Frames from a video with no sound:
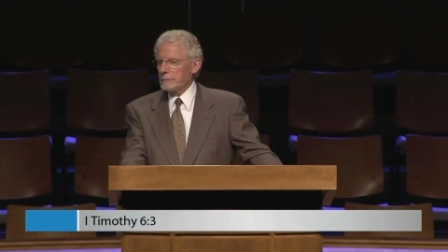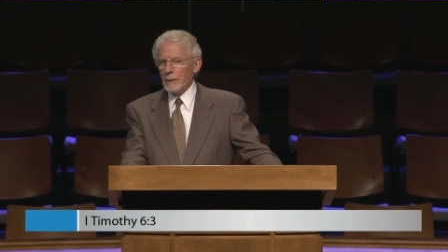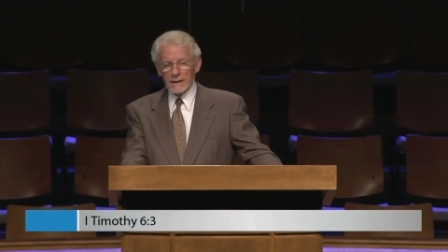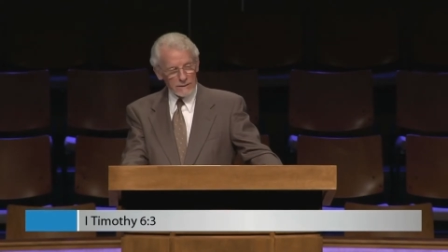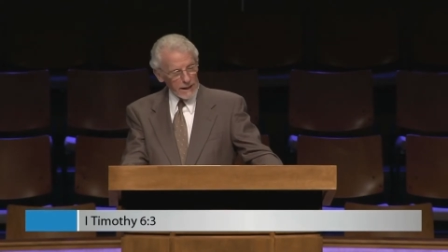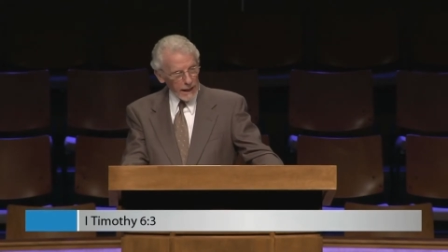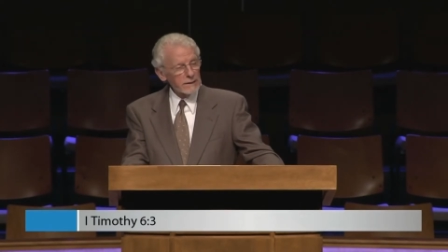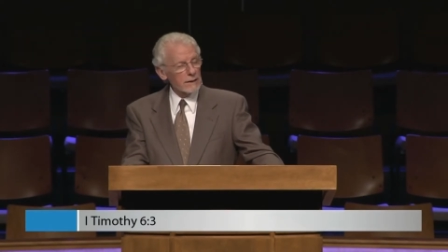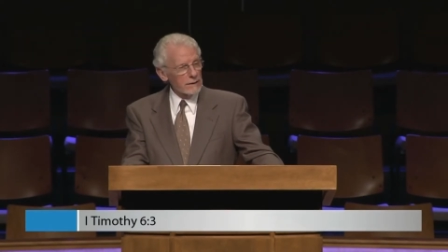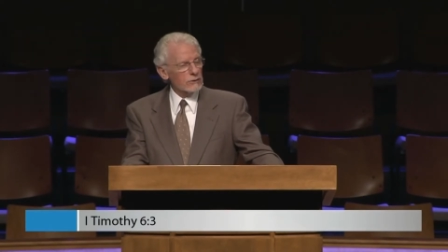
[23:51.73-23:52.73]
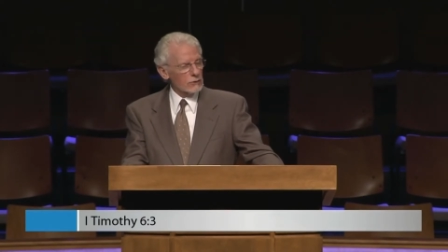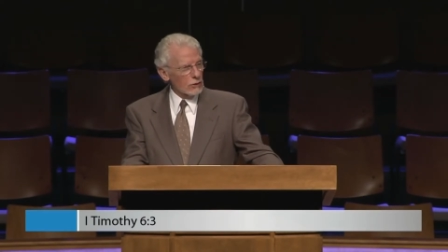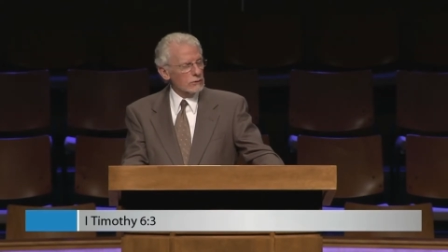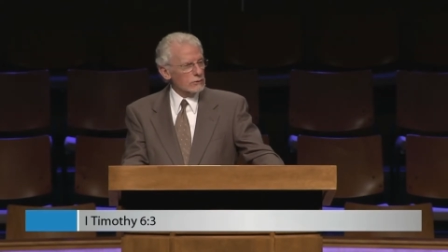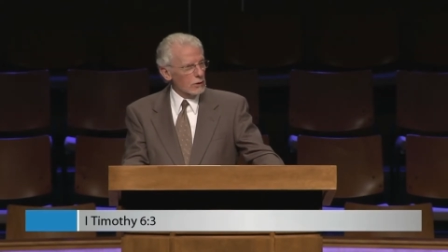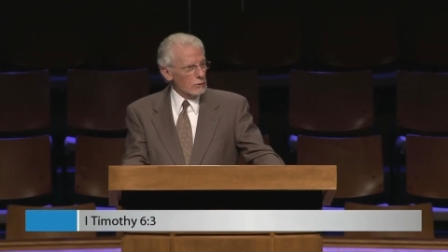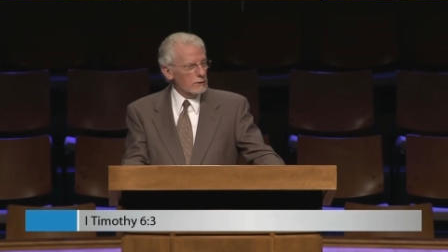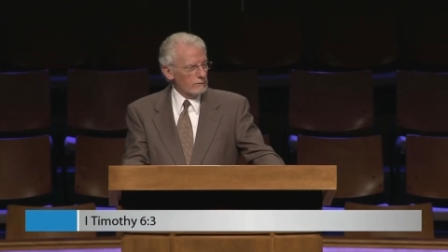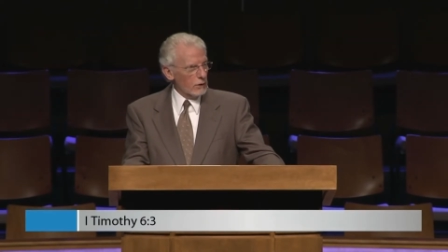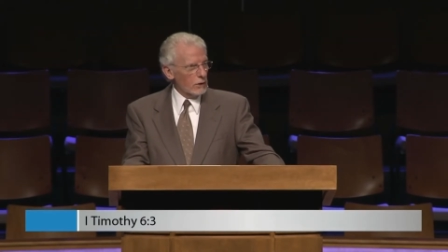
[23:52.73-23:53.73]
But godliness also
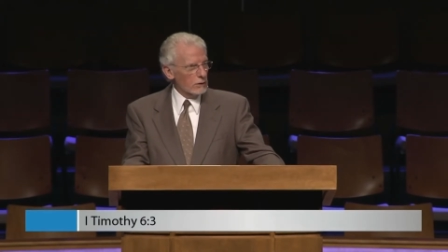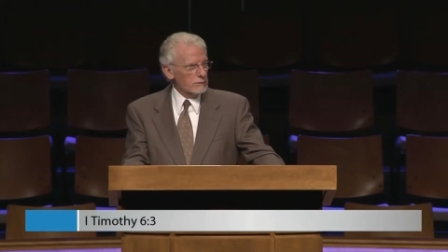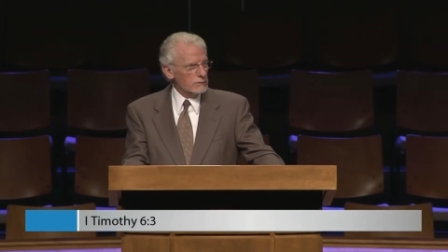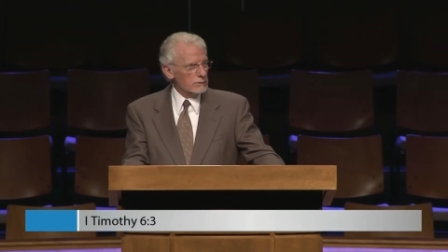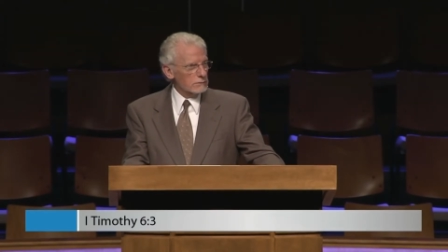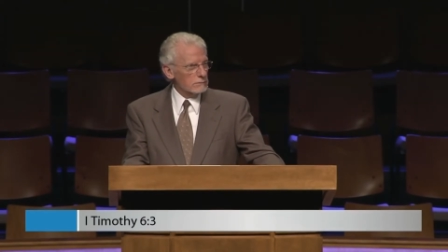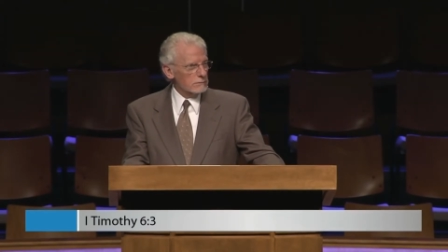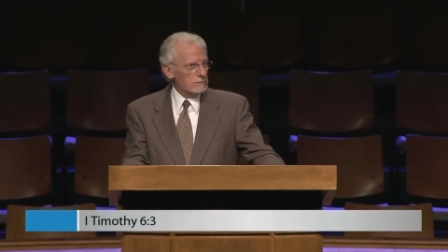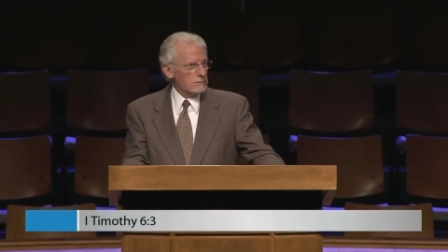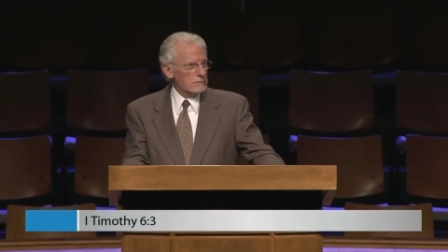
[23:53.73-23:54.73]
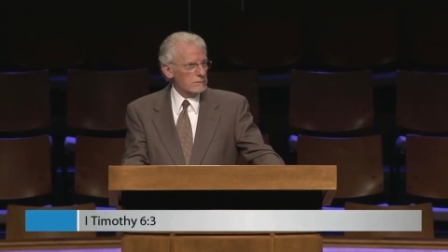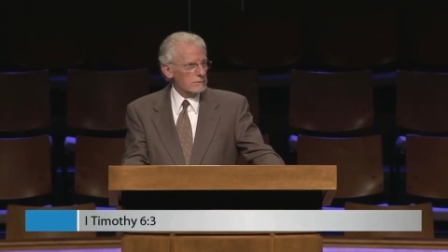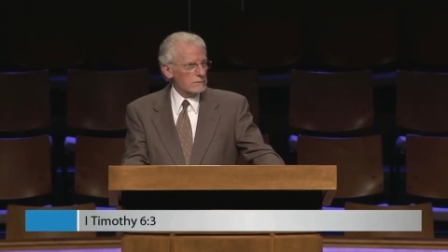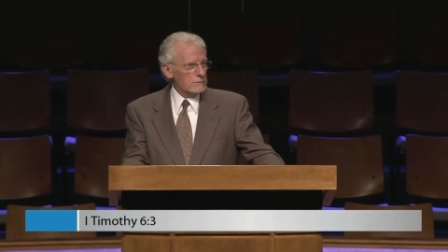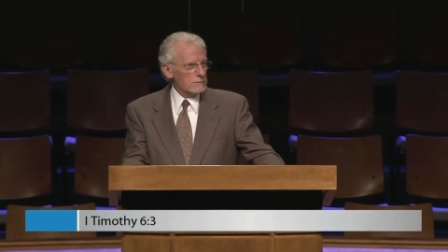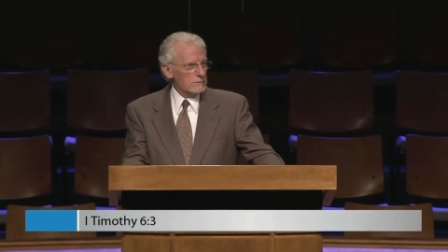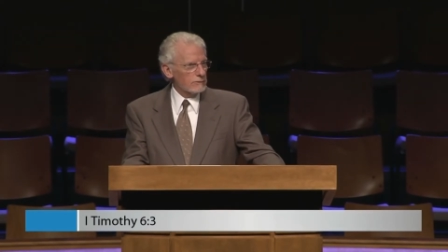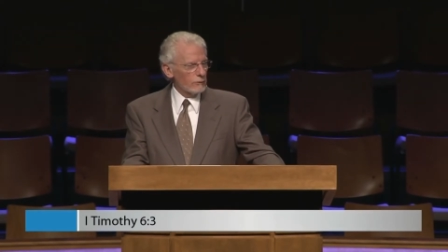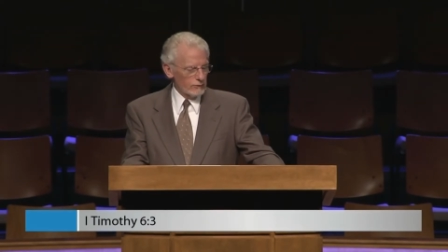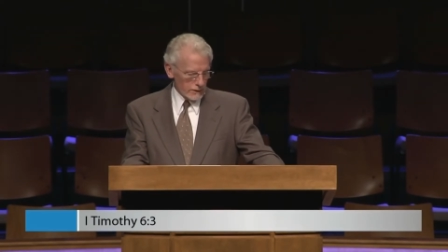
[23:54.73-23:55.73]
involves
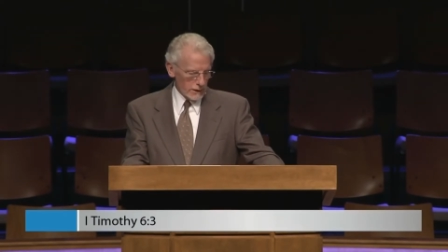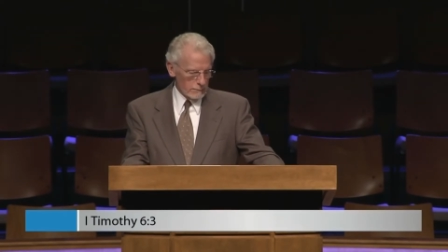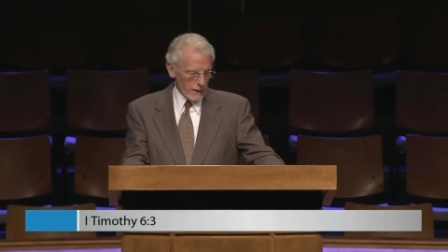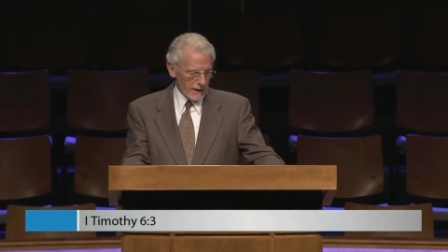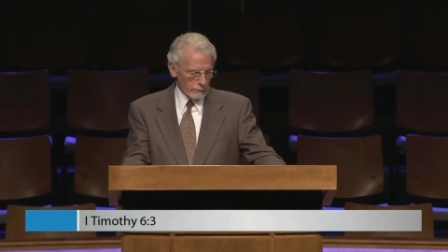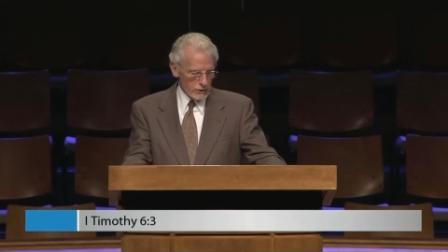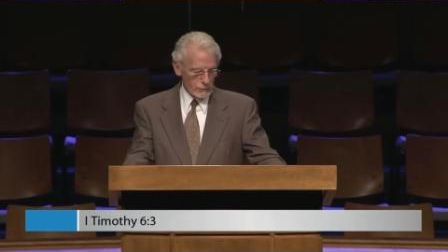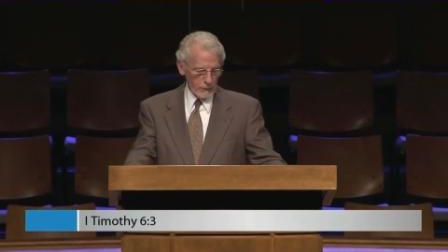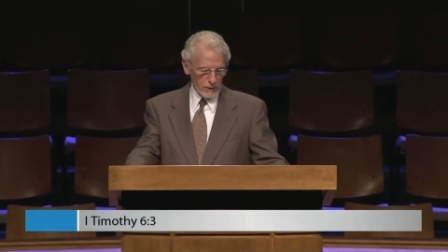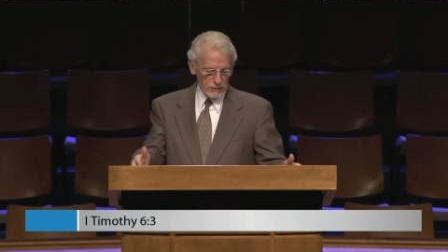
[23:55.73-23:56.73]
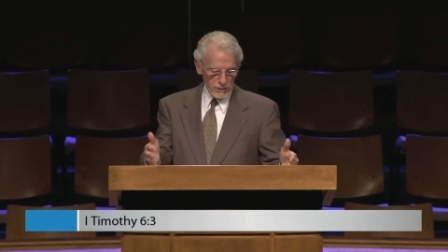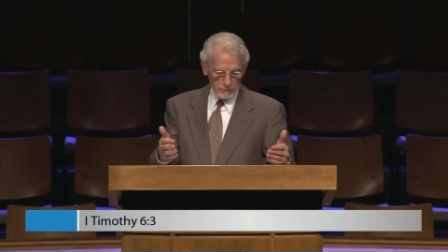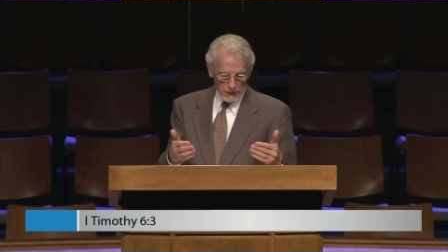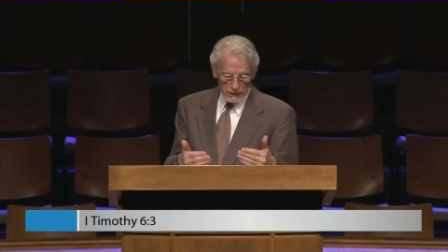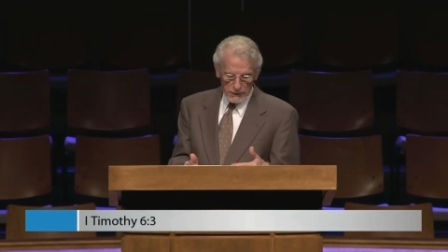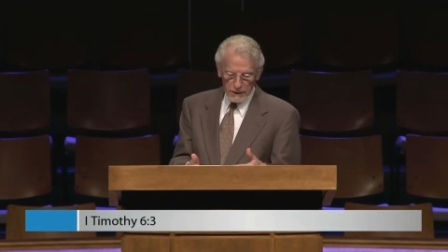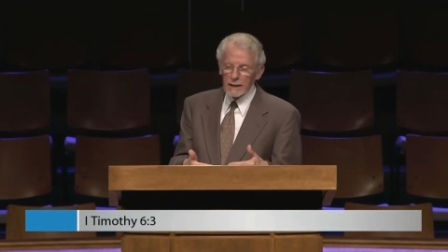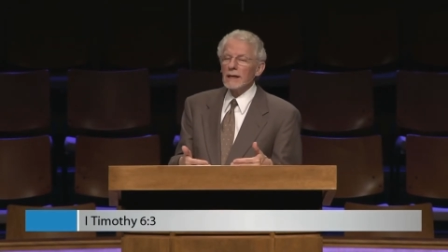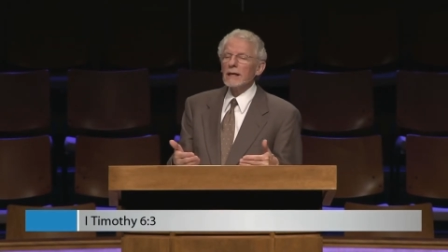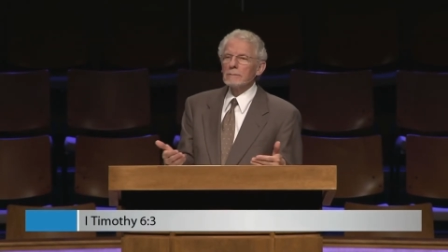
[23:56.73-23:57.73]
fulfilling my responsibility
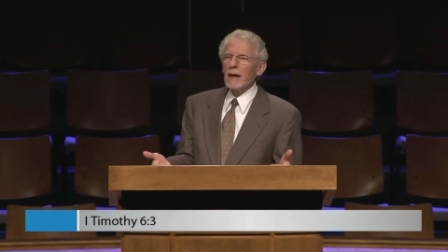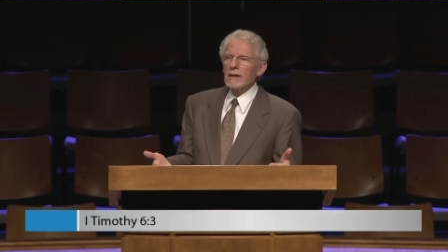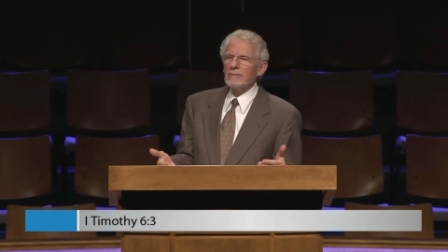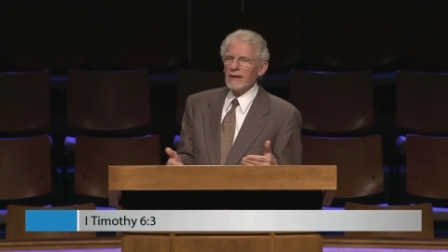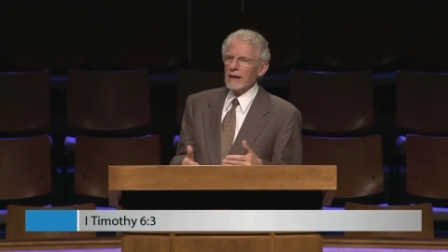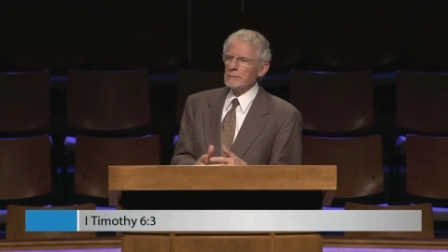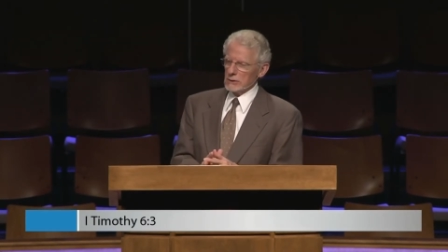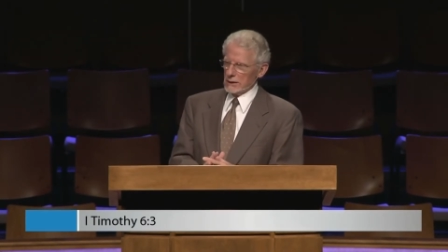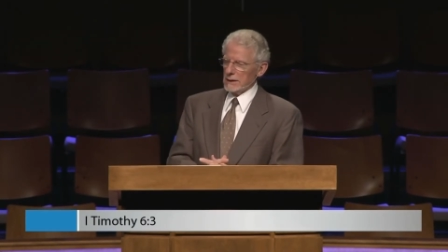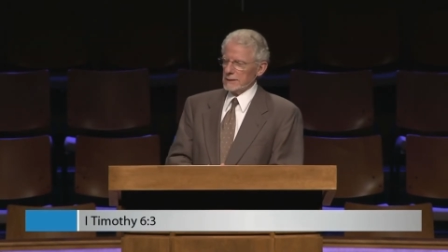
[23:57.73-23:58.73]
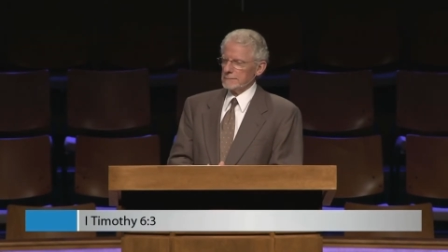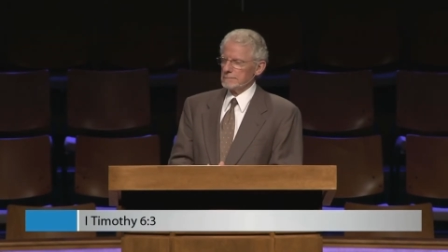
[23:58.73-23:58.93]
in my family,